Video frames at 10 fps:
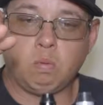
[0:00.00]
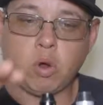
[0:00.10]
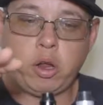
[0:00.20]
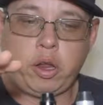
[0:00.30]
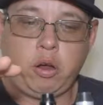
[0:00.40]

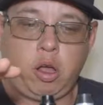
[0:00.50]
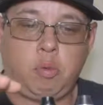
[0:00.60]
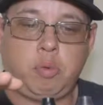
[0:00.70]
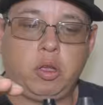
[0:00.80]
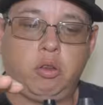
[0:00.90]
We're here
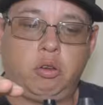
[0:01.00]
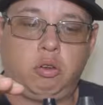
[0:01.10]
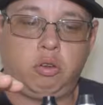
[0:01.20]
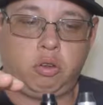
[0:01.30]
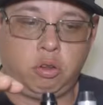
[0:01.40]
helping
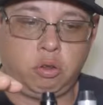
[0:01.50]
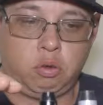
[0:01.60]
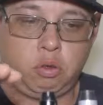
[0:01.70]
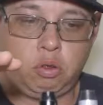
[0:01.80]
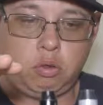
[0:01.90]

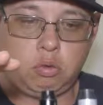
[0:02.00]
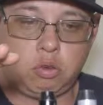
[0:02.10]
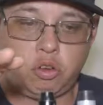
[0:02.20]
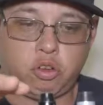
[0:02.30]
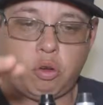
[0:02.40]
to
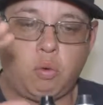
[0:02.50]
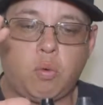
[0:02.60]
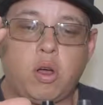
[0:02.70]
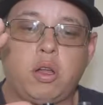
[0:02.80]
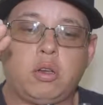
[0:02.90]
show
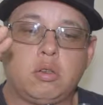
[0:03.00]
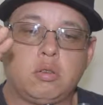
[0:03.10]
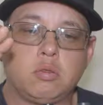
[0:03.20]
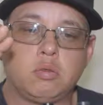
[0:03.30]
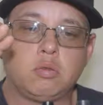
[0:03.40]
what
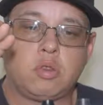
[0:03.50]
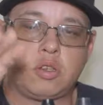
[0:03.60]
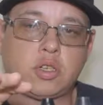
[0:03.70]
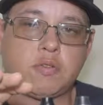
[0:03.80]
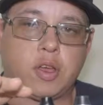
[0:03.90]

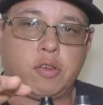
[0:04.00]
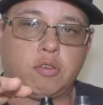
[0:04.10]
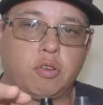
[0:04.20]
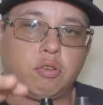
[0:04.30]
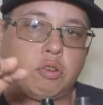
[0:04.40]
this
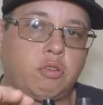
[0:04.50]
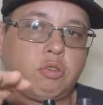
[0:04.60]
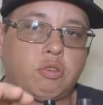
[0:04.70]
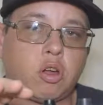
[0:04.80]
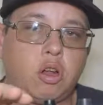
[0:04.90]
device is. This
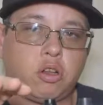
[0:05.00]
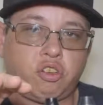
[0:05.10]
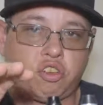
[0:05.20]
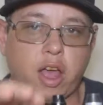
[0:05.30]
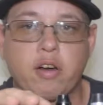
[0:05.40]
is called a
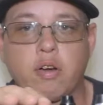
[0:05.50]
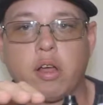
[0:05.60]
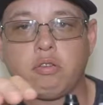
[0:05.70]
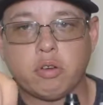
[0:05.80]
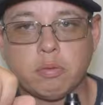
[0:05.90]

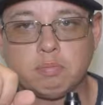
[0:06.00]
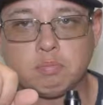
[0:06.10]
Shatterizer.